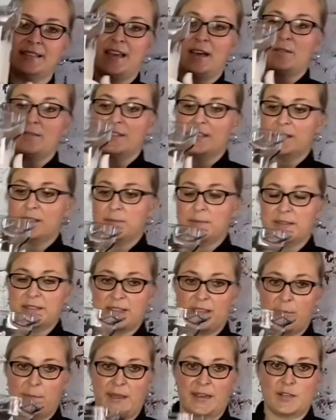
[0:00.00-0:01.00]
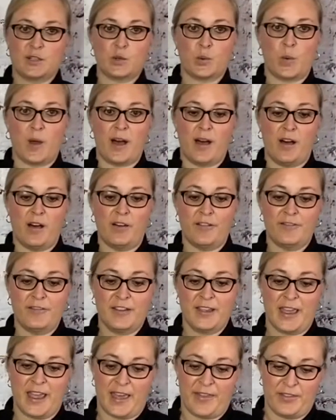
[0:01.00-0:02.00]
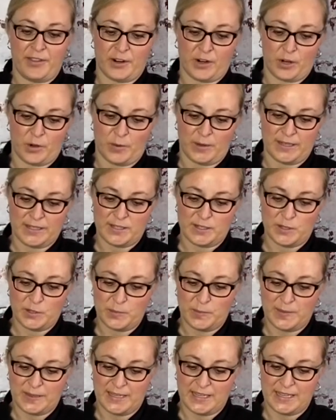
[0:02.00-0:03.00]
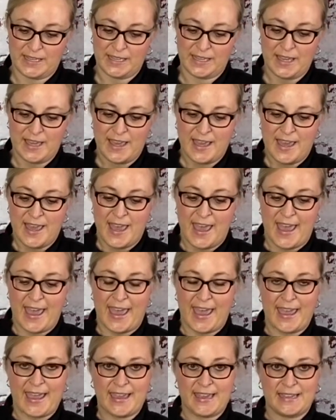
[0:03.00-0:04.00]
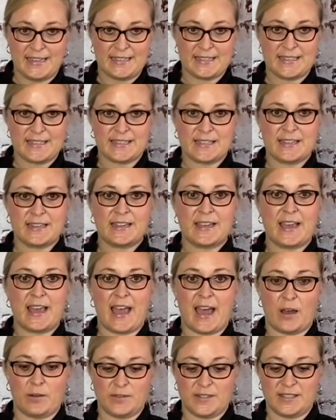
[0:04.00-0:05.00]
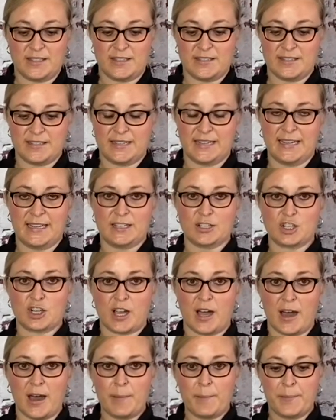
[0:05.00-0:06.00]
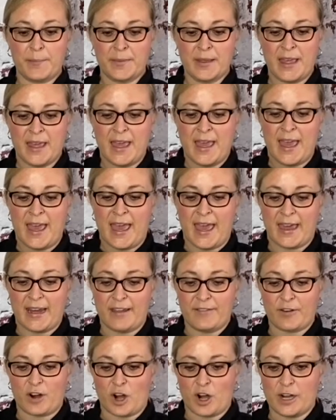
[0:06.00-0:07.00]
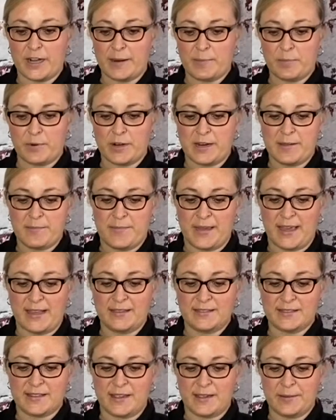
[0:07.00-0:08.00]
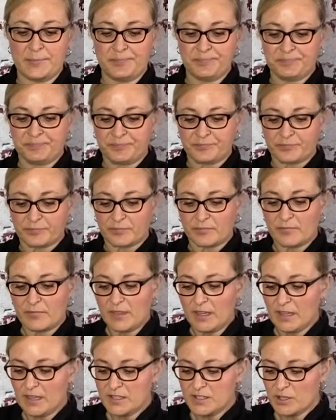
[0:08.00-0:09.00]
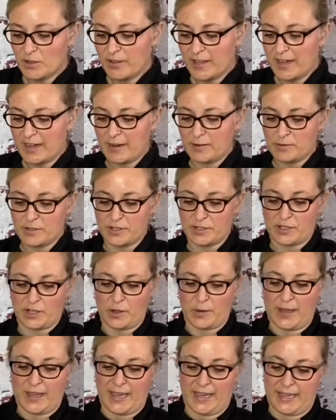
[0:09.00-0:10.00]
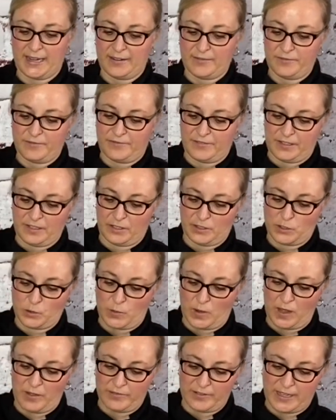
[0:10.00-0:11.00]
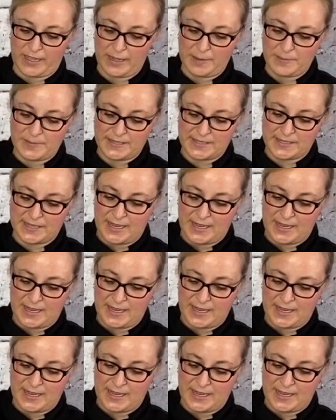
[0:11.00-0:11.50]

ounces, because I made 12, and they're going to be 8 ounces in each cup. And I've already pre-made some, so then I'll just go ahead and fill 12 cups,